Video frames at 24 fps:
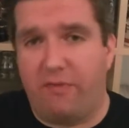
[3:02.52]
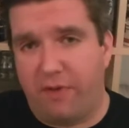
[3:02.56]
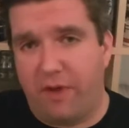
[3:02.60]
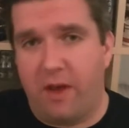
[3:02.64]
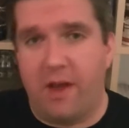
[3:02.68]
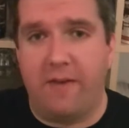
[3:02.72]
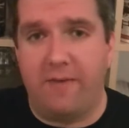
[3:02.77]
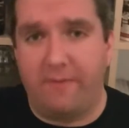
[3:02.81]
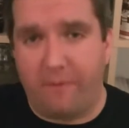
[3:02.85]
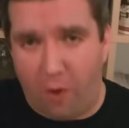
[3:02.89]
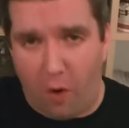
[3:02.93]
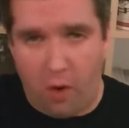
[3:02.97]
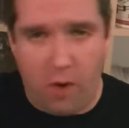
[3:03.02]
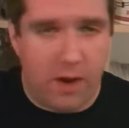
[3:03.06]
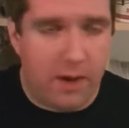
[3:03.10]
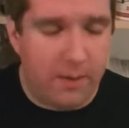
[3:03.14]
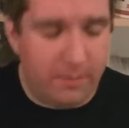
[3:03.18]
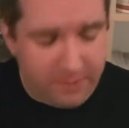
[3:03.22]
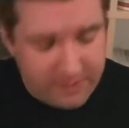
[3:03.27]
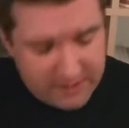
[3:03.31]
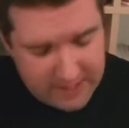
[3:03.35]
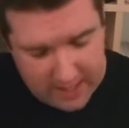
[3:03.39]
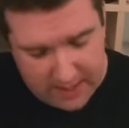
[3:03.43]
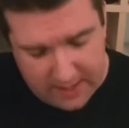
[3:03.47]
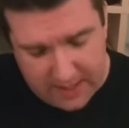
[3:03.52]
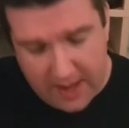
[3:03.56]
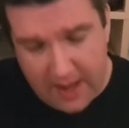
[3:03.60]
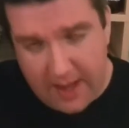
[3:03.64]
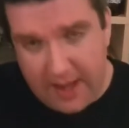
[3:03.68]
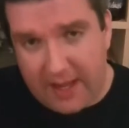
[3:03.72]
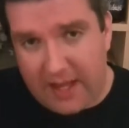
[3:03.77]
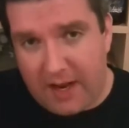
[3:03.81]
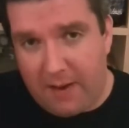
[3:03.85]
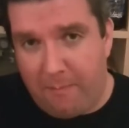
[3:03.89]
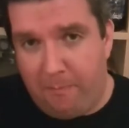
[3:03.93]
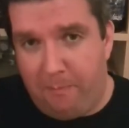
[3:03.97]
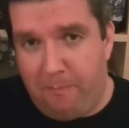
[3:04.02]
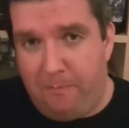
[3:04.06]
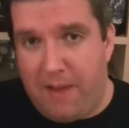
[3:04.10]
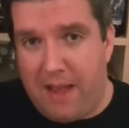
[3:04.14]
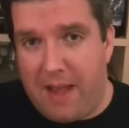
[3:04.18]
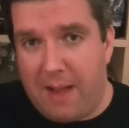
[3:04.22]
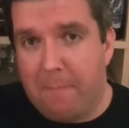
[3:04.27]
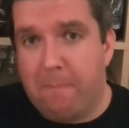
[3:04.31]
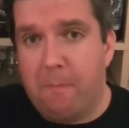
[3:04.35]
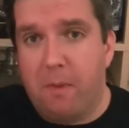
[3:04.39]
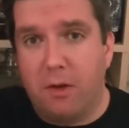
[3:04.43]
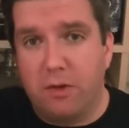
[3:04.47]
13, 14% kind of
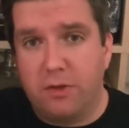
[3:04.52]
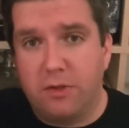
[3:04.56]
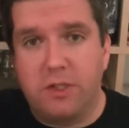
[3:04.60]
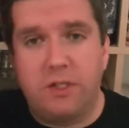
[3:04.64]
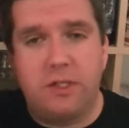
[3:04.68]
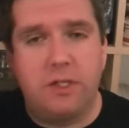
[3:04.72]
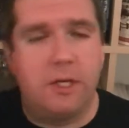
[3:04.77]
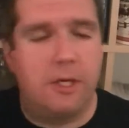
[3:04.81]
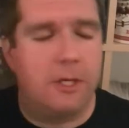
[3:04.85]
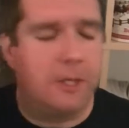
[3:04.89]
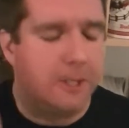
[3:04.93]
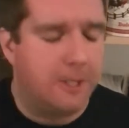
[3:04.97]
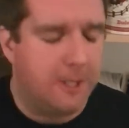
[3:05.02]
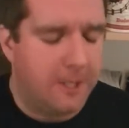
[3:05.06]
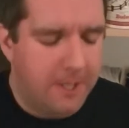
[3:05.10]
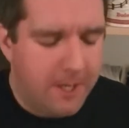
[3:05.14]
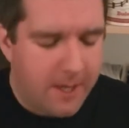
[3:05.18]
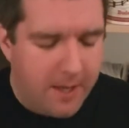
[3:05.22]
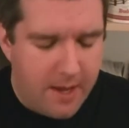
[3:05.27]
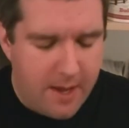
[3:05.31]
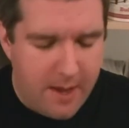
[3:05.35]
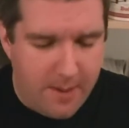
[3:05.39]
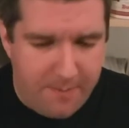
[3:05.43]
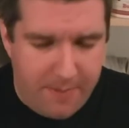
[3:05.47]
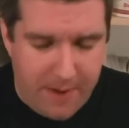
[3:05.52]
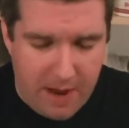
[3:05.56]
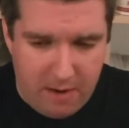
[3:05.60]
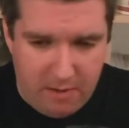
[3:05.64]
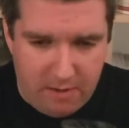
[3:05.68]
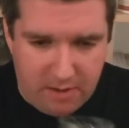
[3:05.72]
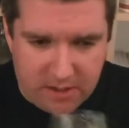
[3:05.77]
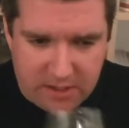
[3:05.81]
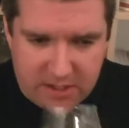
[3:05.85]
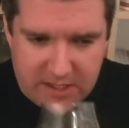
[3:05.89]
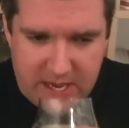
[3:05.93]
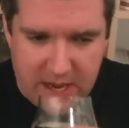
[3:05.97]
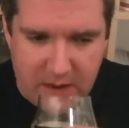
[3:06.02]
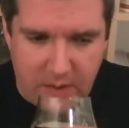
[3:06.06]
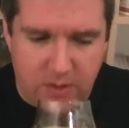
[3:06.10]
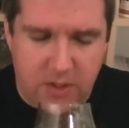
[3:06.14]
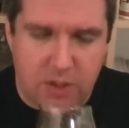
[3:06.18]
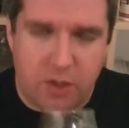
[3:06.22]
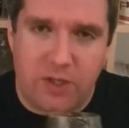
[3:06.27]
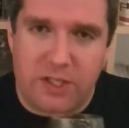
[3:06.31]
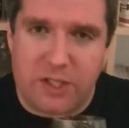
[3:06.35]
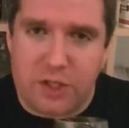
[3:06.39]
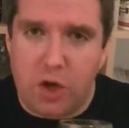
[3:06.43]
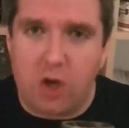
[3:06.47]
big monster Imperial Stout.
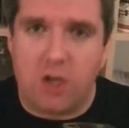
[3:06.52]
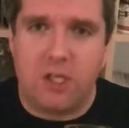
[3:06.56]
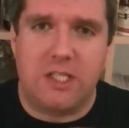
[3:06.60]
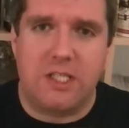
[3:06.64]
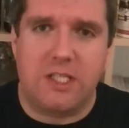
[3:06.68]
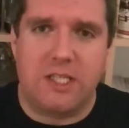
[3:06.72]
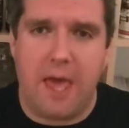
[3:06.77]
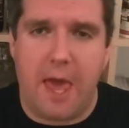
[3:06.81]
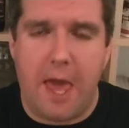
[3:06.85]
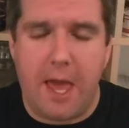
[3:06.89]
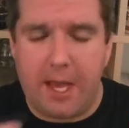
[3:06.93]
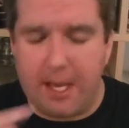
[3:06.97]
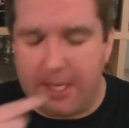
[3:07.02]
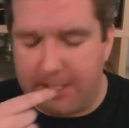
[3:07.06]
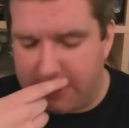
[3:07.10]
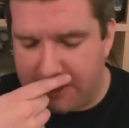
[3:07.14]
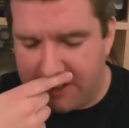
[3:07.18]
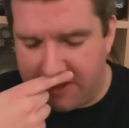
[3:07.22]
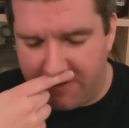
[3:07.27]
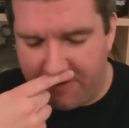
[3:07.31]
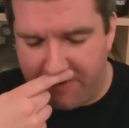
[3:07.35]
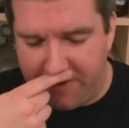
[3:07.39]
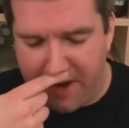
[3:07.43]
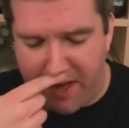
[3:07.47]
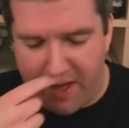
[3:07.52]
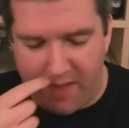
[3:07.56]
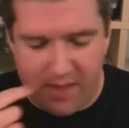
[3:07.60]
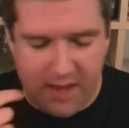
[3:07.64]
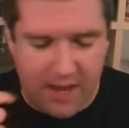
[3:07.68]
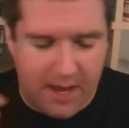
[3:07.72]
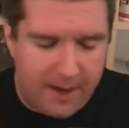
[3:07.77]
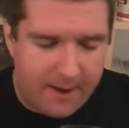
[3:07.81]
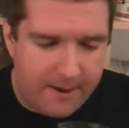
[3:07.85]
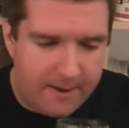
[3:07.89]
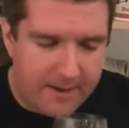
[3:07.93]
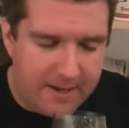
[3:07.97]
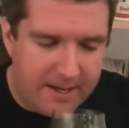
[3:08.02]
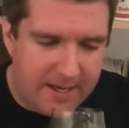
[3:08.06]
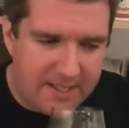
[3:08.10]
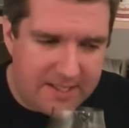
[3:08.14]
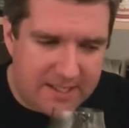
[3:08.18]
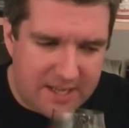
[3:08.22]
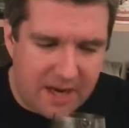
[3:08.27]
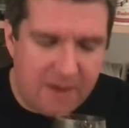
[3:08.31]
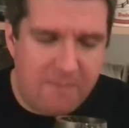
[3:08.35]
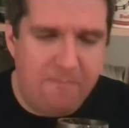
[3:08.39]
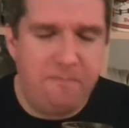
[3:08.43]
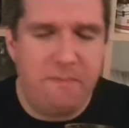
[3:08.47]
So it's not as thick as something like that. It's
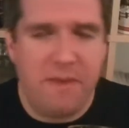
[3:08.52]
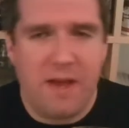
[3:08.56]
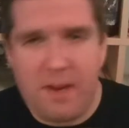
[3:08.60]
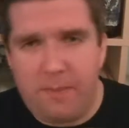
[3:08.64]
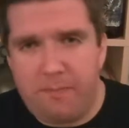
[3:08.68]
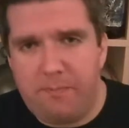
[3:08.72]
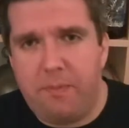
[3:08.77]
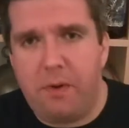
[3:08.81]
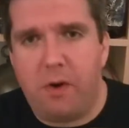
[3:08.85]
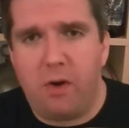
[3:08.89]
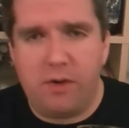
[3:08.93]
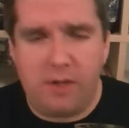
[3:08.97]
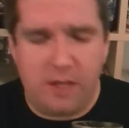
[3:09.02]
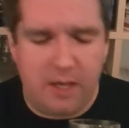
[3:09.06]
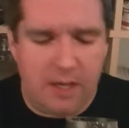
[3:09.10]
kind of middle